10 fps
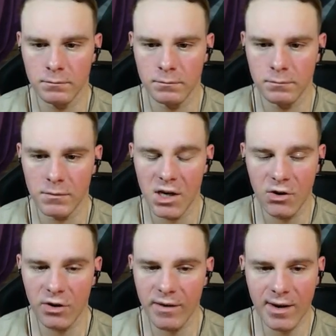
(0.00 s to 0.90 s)
You don't
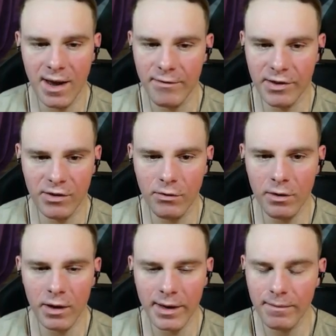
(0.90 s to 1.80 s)
even have a suit on?
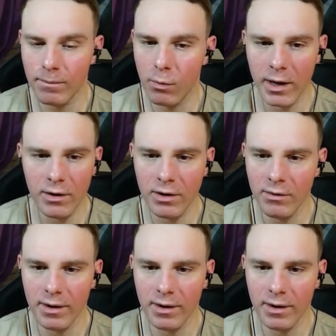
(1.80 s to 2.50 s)
What are you doing?